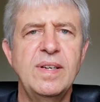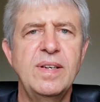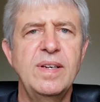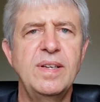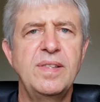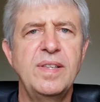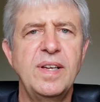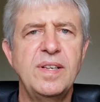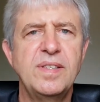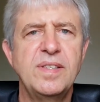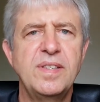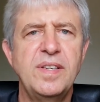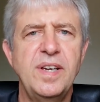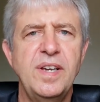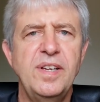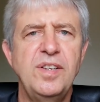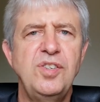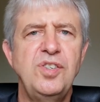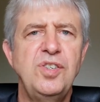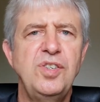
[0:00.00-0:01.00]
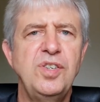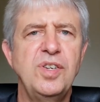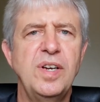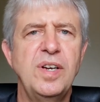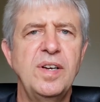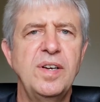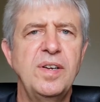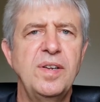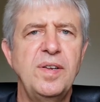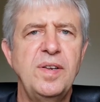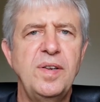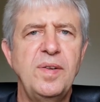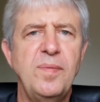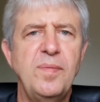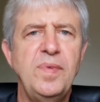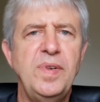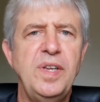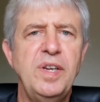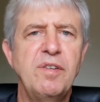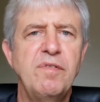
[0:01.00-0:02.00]
at that stage
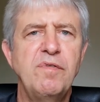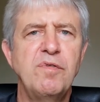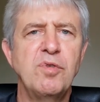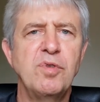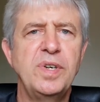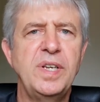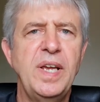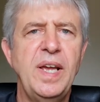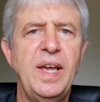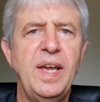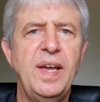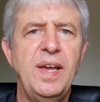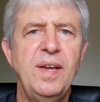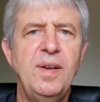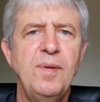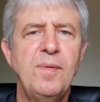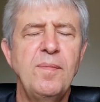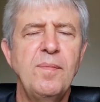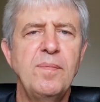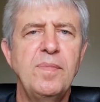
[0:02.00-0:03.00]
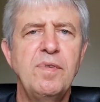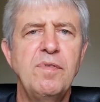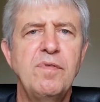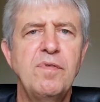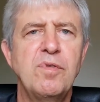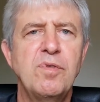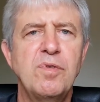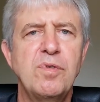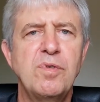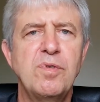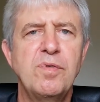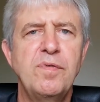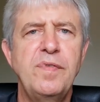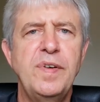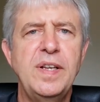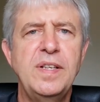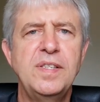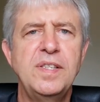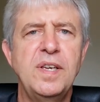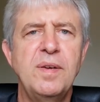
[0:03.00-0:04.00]
near Fort Hare, before
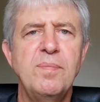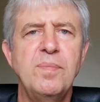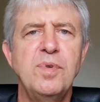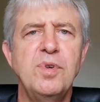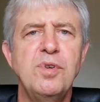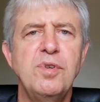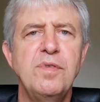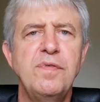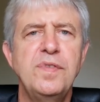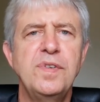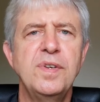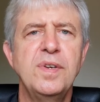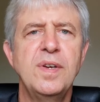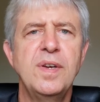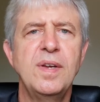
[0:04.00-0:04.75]
FEDSEM moved.